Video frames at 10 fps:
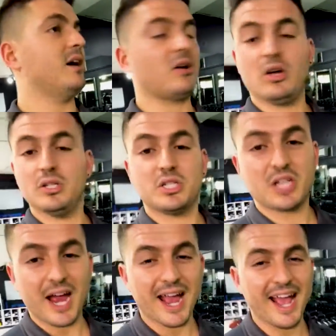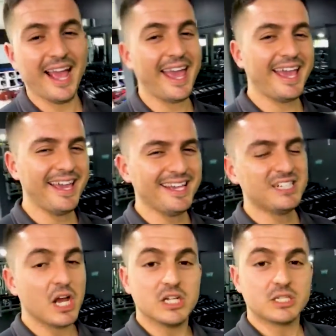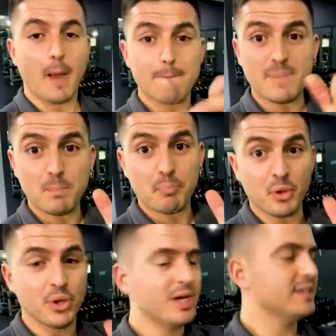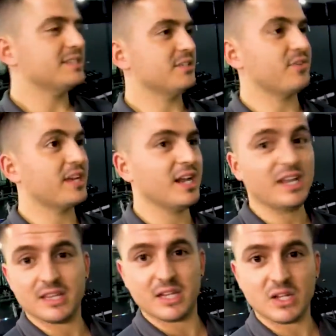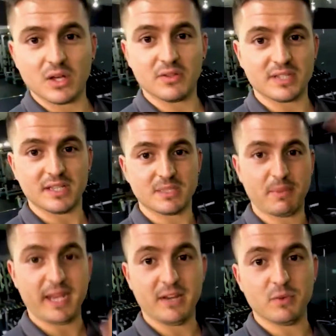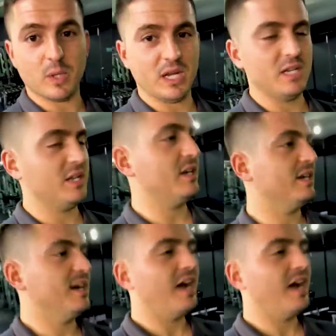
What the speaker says: clothes change, just boop, different color, and then all of a sudden there's paint everywhere, you know.